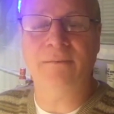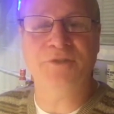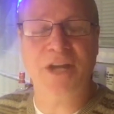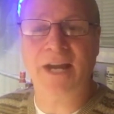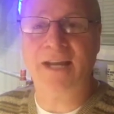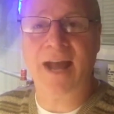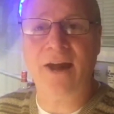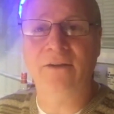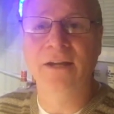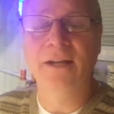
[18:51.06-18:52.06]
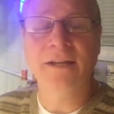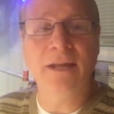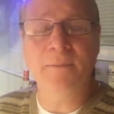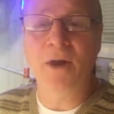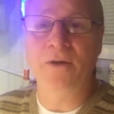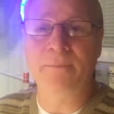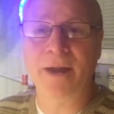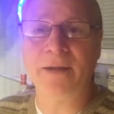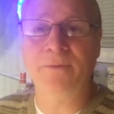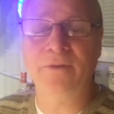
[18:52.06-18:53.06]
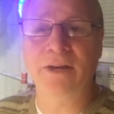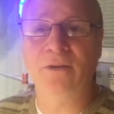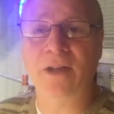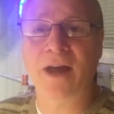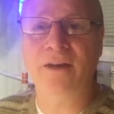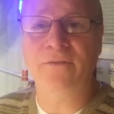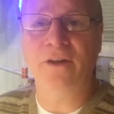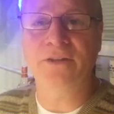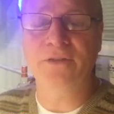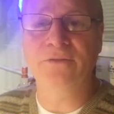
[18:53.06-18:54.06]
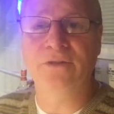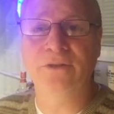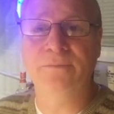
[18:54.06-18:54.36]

Check it out. Keep going to Mike Marino Live on YouTube,